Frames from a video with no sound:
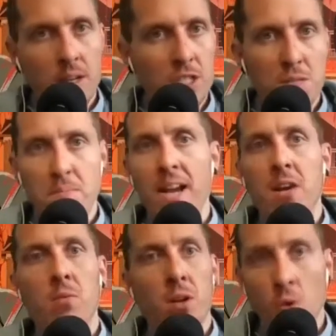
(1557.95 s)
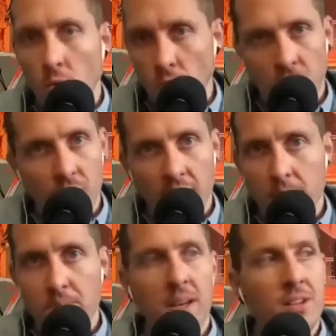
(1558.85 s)
aspiring horror
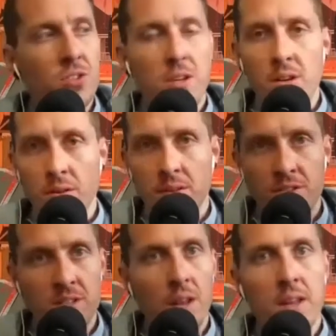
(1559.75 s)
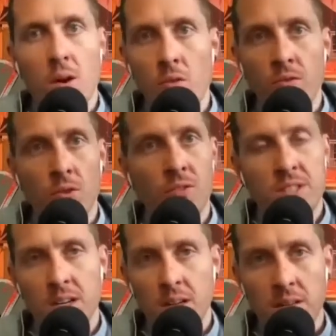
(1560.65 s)
fan because, you know, there's nothing overt that's going